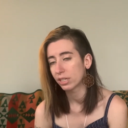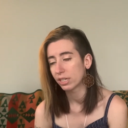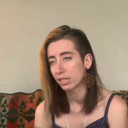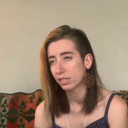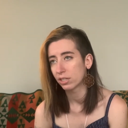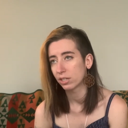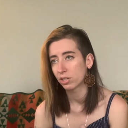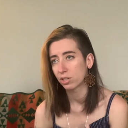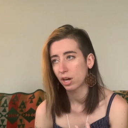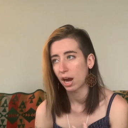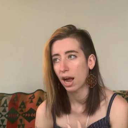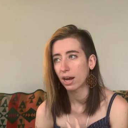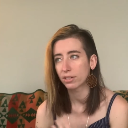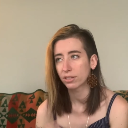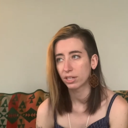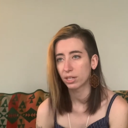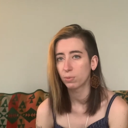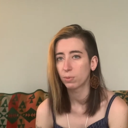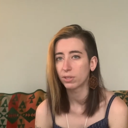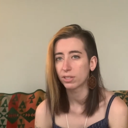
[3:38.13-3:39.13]
is
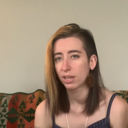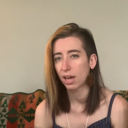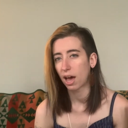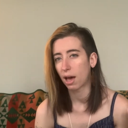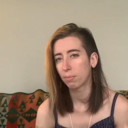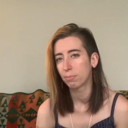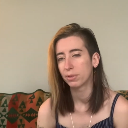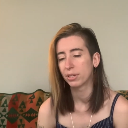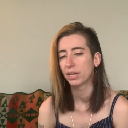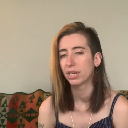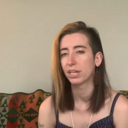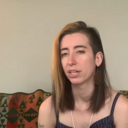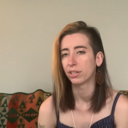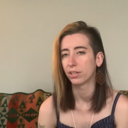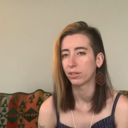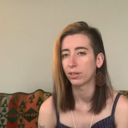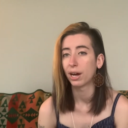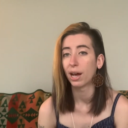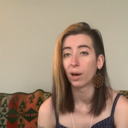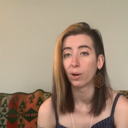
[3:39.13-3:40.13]
attracting what's happening in
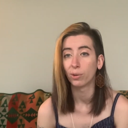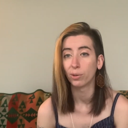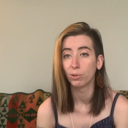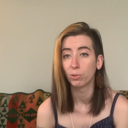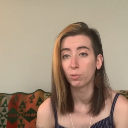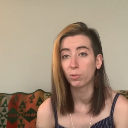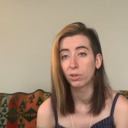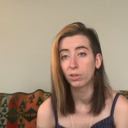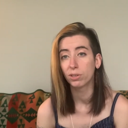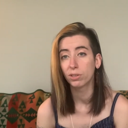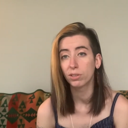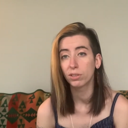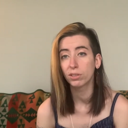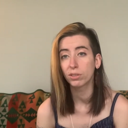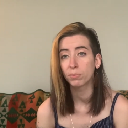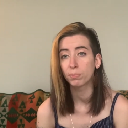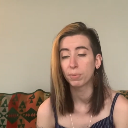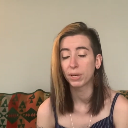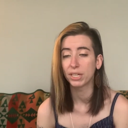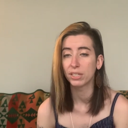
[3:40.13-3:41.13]
your outer world
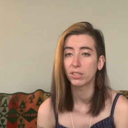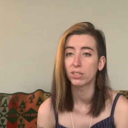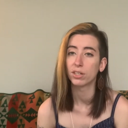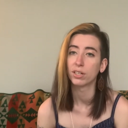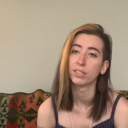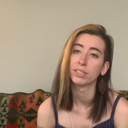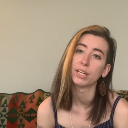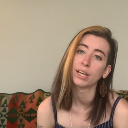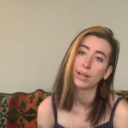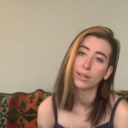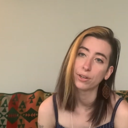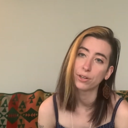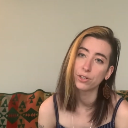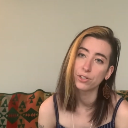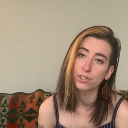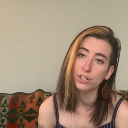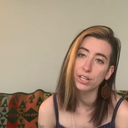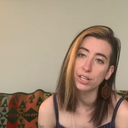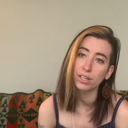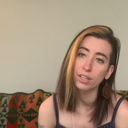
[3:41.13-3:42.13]
based on the
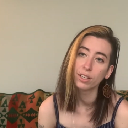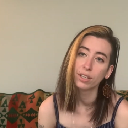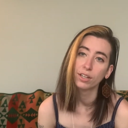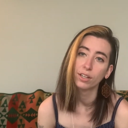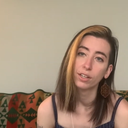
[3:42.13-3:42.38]
energy.